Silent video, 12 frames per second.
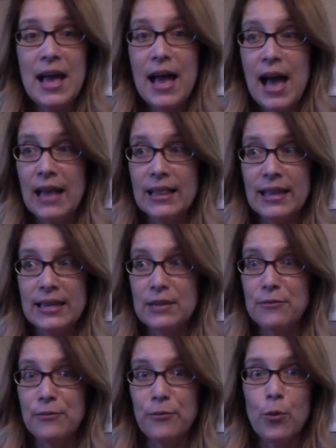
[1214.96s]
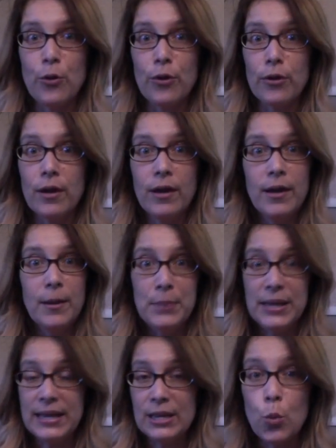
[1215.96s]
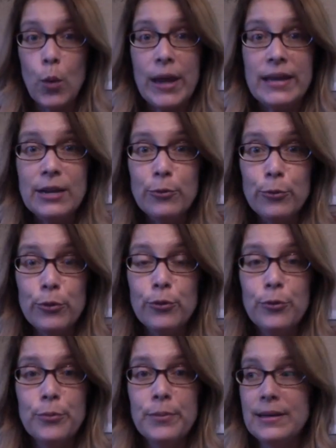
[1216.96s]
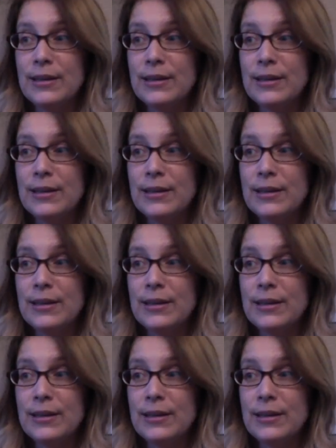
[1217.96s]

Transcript: I like it for being in a waiting room,